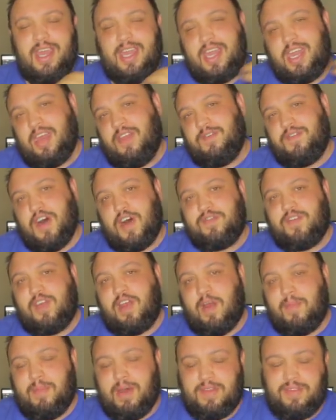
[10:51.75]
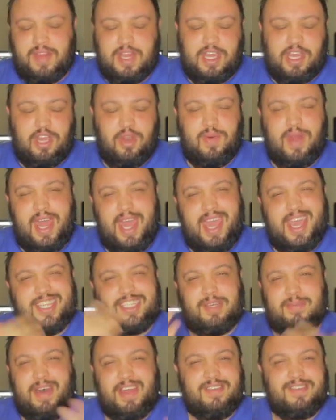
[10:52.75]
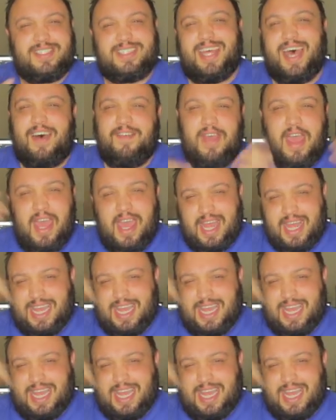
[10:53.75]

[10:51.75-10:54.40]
get involved in our monthly Q&A and some other stuff,